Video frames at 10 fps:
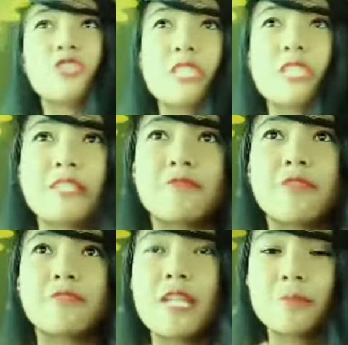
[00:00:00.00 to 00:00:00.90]
yeah.
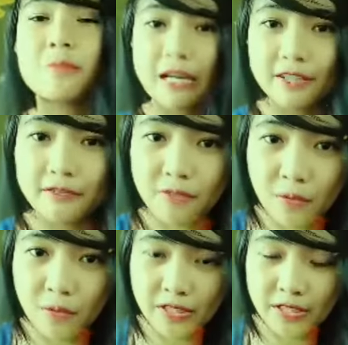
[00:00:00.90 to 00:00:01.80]
Eugene from
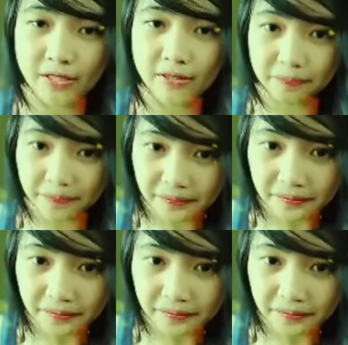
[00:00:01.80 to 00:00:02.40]
California.